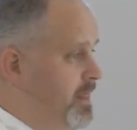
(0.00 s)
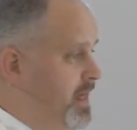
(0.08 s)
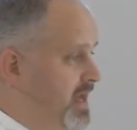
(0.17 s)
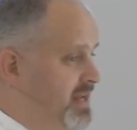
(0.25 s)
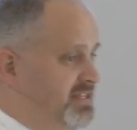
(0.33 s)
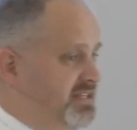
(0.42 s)

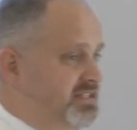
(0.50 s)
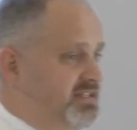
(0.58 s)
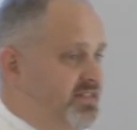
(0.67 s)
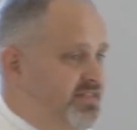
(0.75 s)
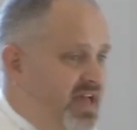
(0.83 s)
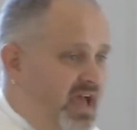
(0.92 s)
And he says,
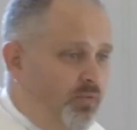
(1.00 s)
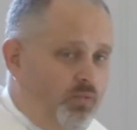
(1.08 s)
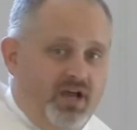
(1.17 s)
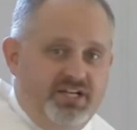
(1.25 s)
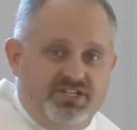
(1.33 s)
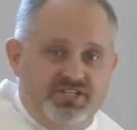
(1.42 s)
that
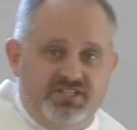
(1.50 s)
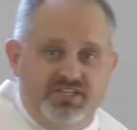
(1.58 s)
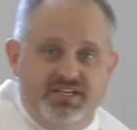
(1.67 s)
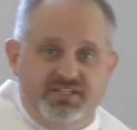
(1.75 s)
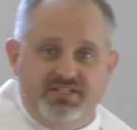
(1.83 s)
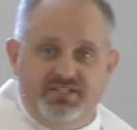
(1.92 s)

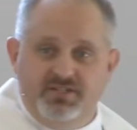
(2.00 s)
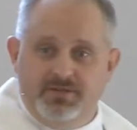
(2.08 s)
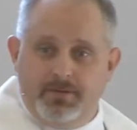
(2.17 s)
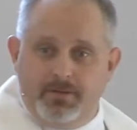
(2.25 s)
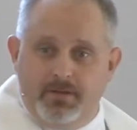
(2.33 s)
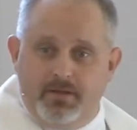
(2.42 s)
righteousness
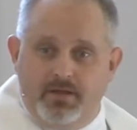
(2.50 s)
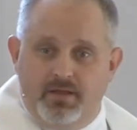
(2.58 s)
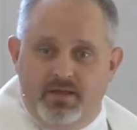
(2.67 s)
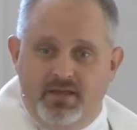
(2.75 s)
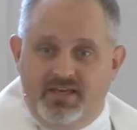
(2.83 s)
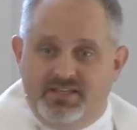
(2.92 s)

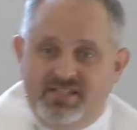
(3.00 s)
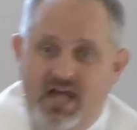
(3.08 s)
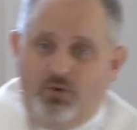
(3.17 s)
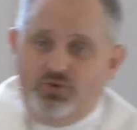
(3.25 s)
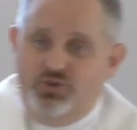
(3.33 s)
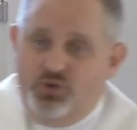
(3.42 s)
is now
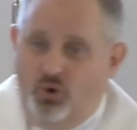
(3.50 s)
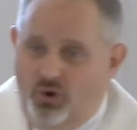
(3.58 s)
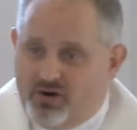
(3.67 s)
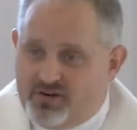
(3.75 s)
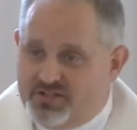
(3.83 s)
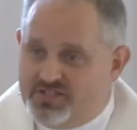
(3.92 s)

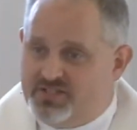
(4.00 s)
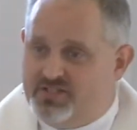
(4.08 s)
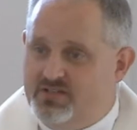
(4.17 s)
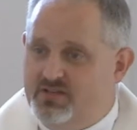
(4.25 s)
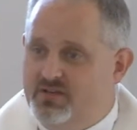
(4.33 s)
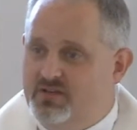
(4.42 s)
yours,
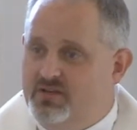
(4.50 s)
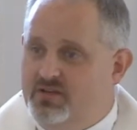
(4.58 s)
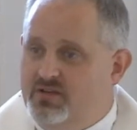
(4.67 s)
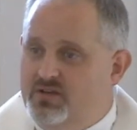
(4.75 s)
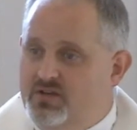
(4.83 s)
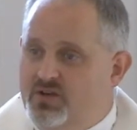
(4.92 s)

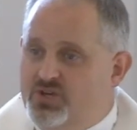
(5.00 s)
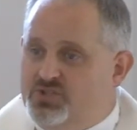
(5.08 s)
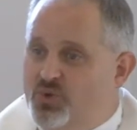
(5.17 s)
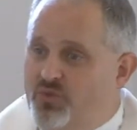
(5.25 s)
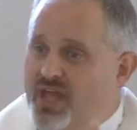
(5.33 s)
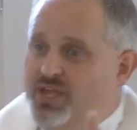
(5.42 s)
so that